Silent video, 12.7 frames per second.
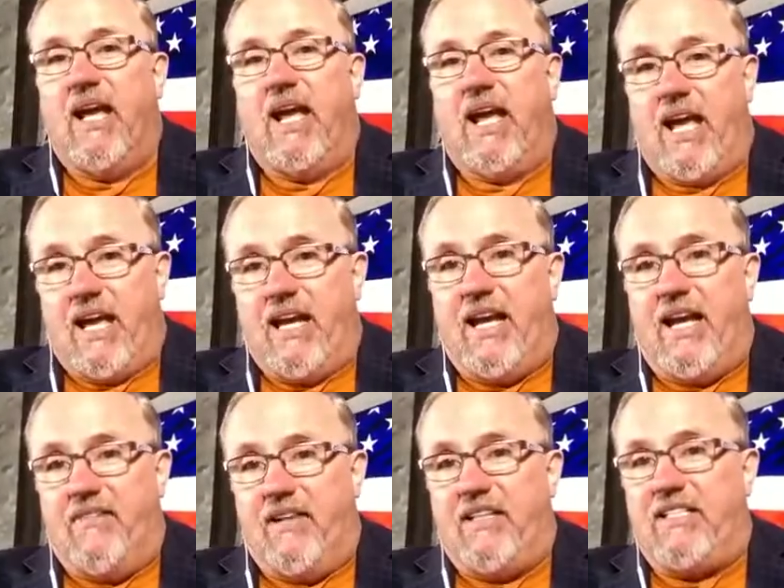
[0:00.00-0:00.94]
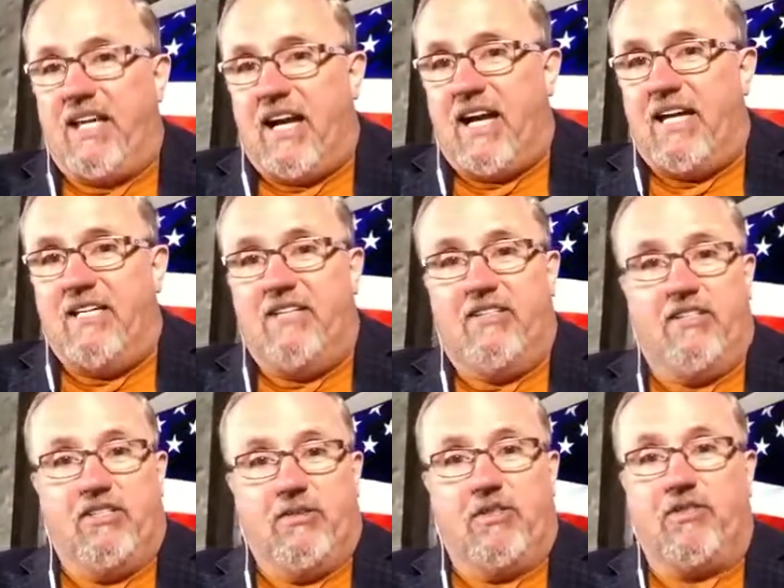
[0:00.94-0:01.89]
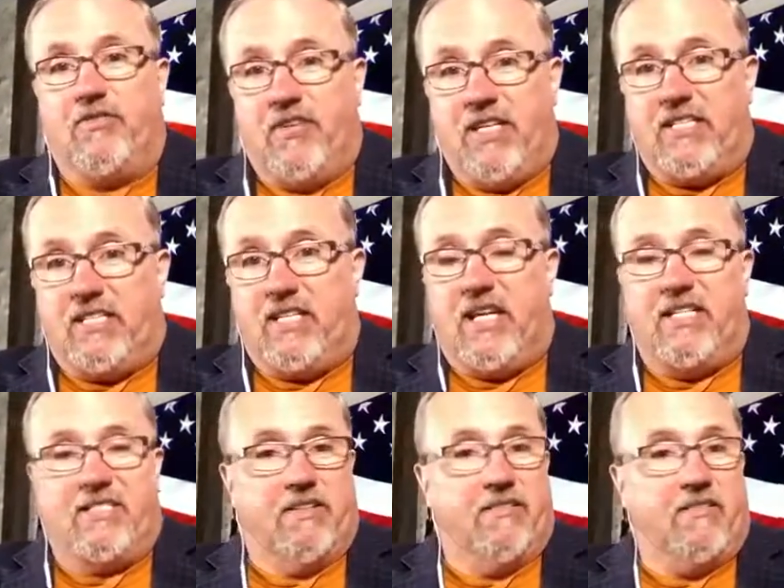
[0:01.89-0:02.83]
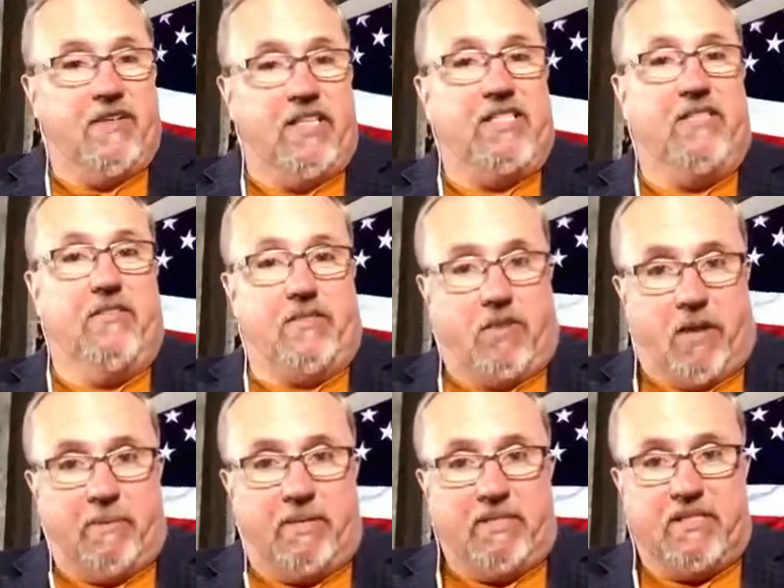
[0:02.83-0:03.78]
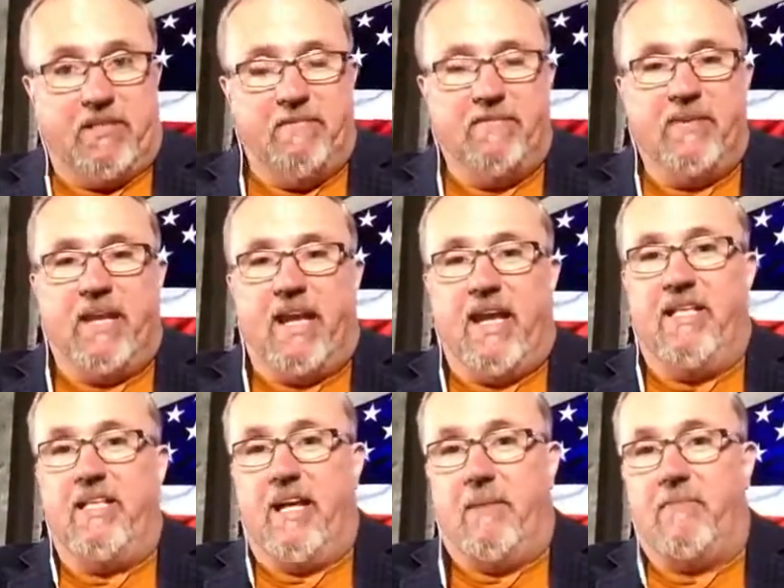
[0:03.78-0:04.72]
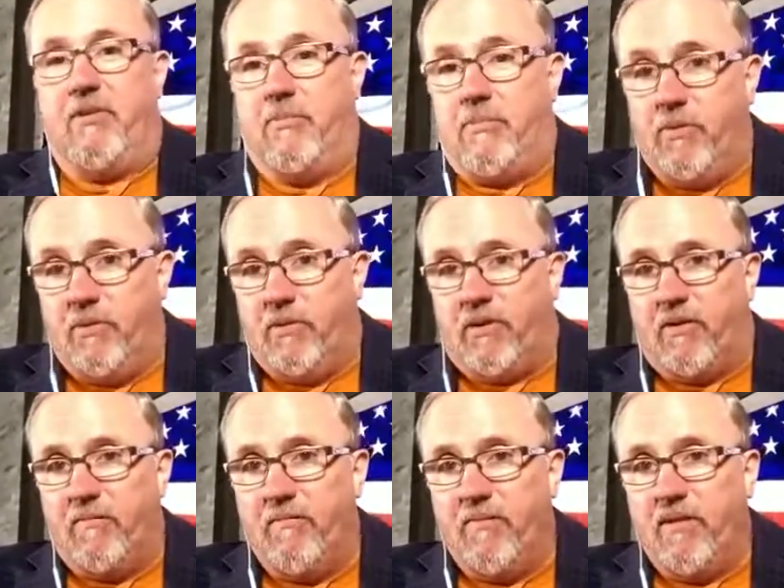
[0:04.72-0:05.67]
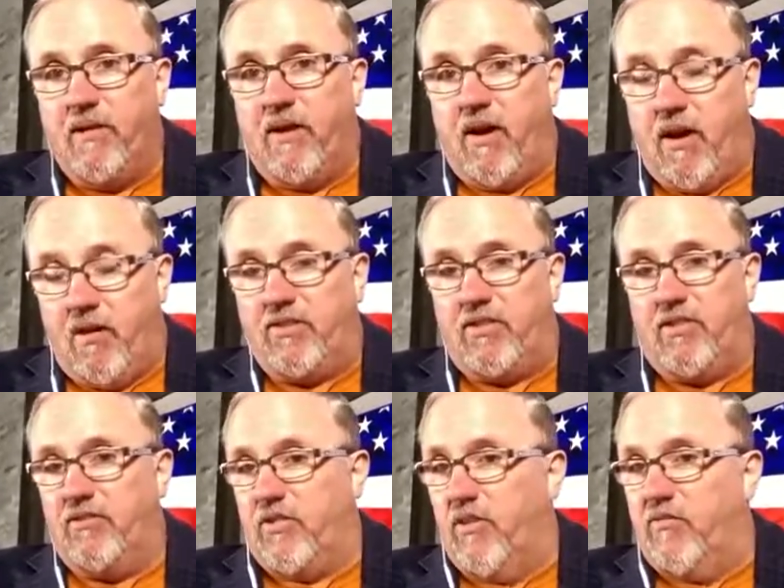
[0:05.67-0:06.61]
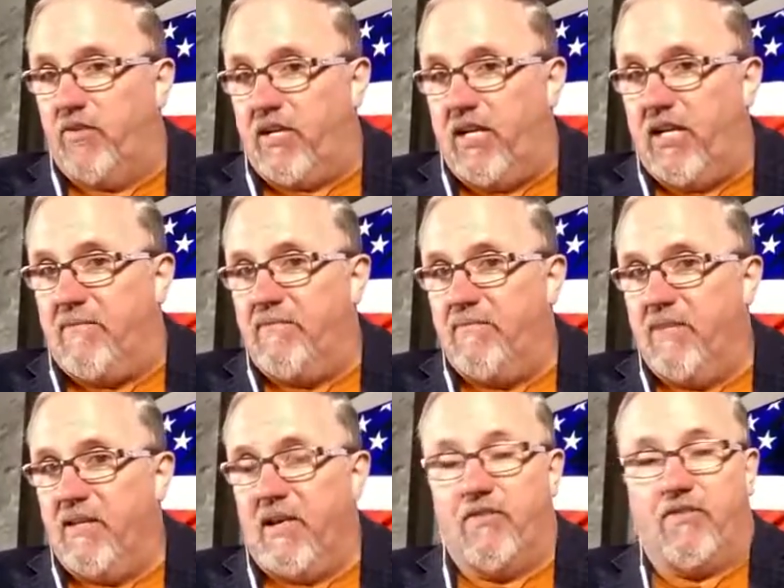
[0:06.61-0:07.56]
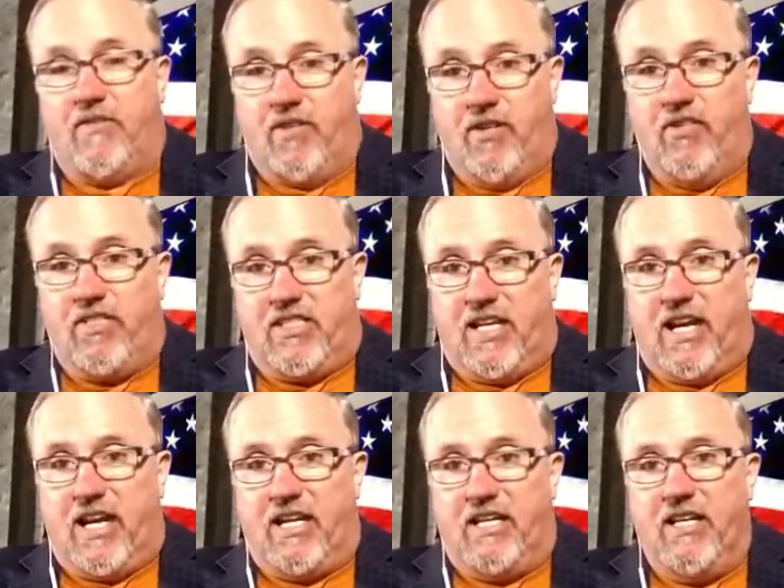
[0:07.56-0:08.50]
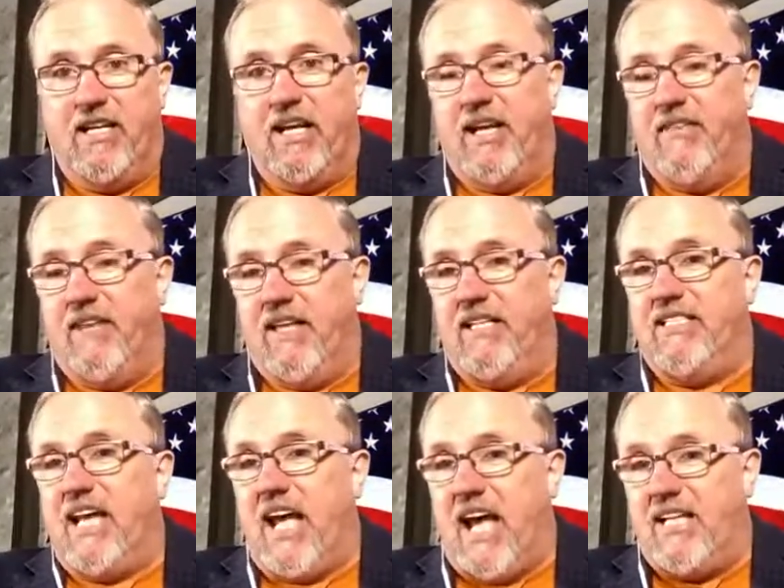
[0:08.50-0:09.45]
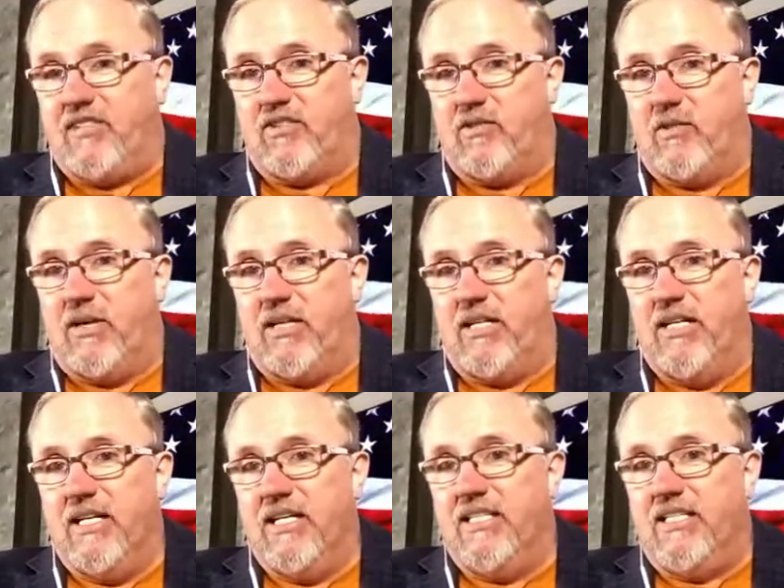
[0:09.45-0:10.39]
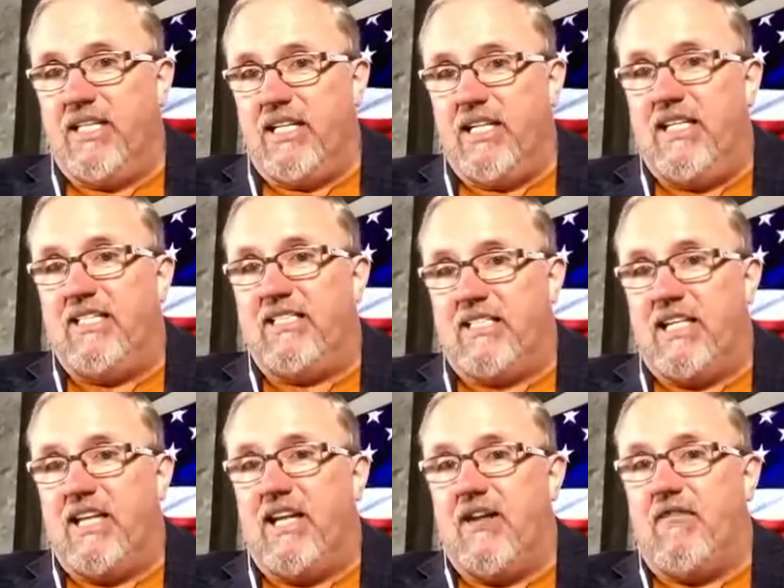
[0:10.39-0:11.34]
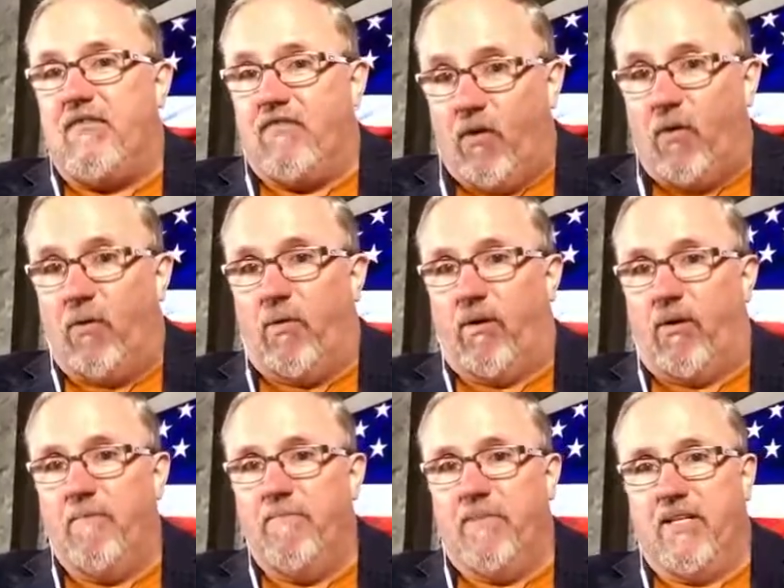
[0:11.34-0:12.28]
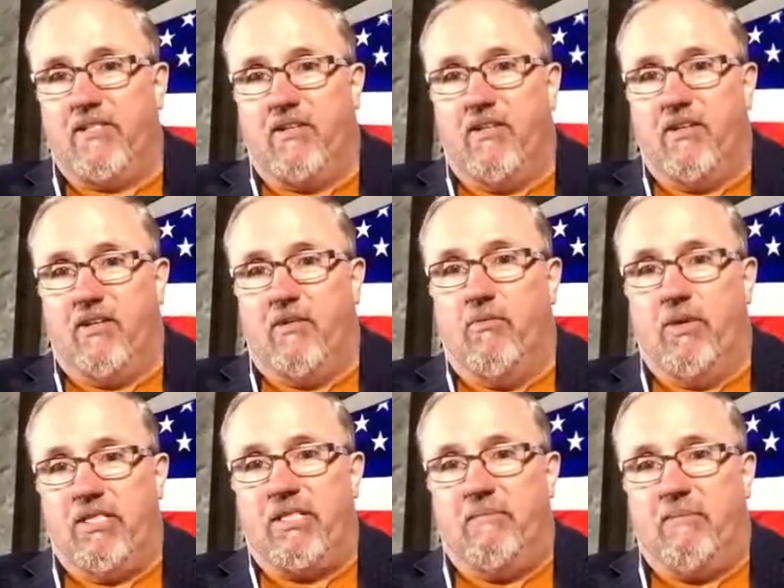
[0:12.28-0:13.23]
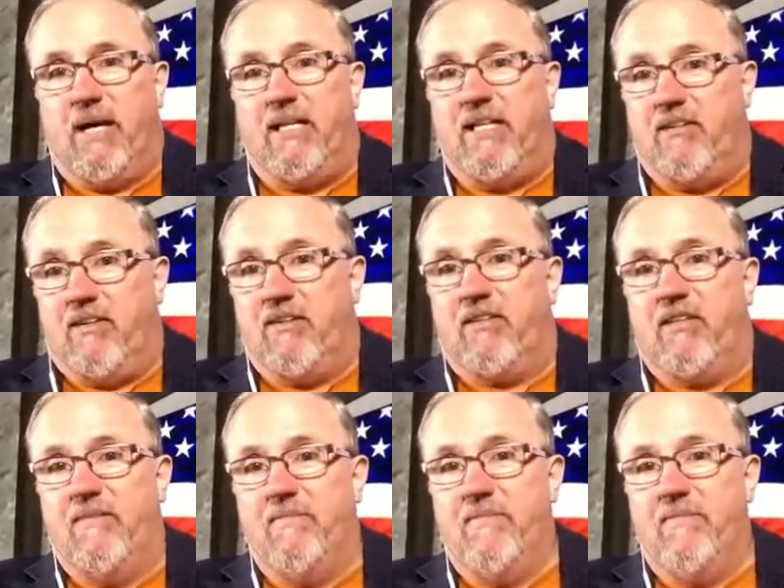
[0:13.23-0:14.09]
and how they tie into the Jewish feast days of the Feast of Trumpets and Yom Kippur. Also, don't forget a 3rd sign, and that is asteroid TC4 that's going to go whizzing by the earth